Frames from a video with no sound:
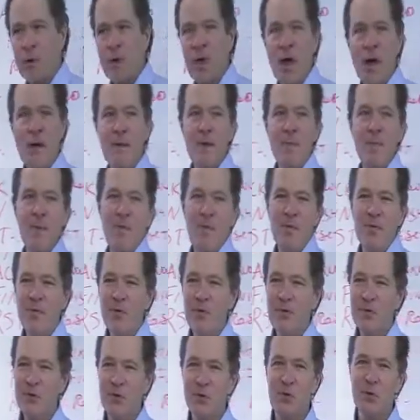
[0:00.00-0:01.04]
How many people have
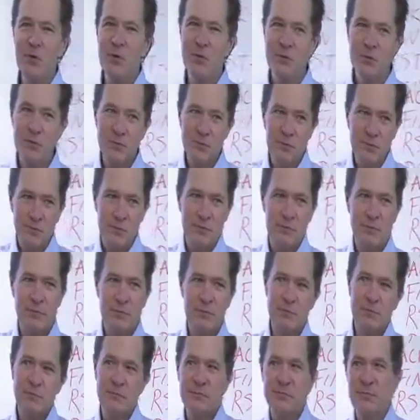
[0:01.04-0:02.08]
used Google?
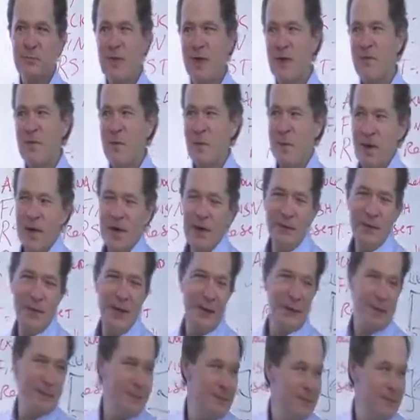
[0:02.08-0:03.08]
Everybody, right?